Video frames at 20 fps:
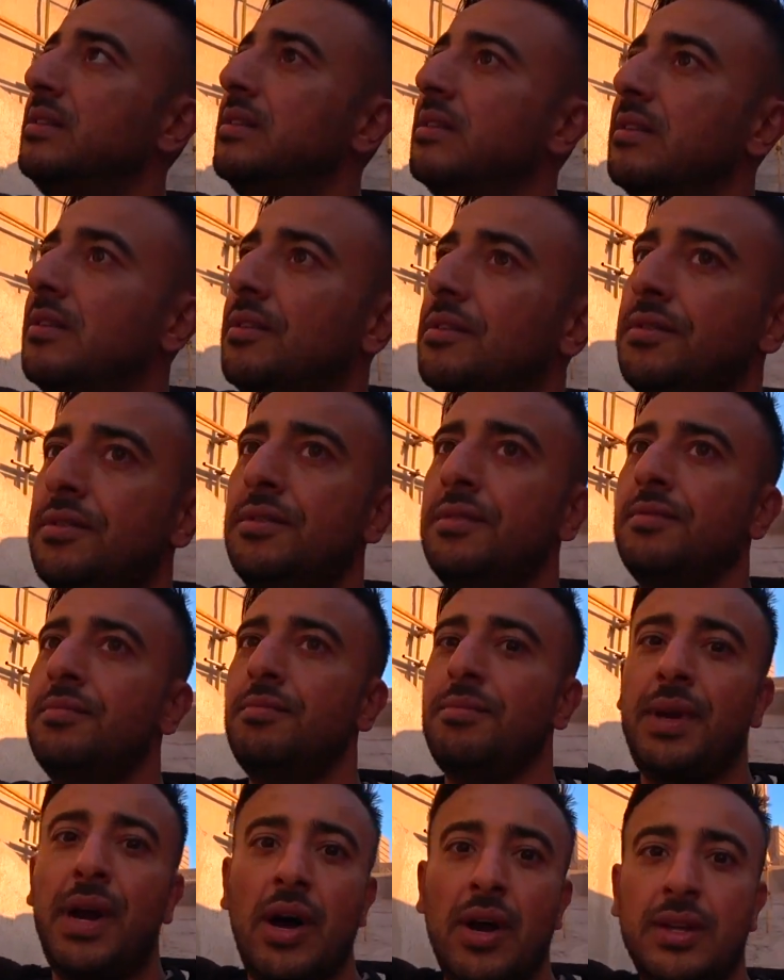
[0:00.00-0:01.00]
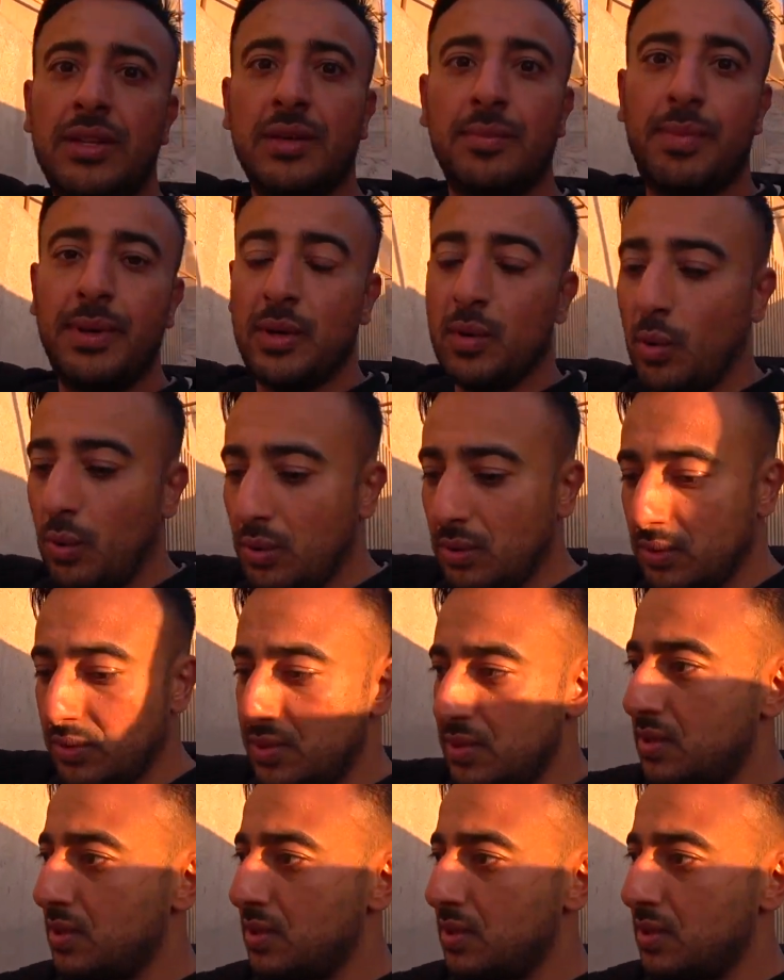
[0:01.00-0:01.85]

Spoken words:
you know, behind the big walls.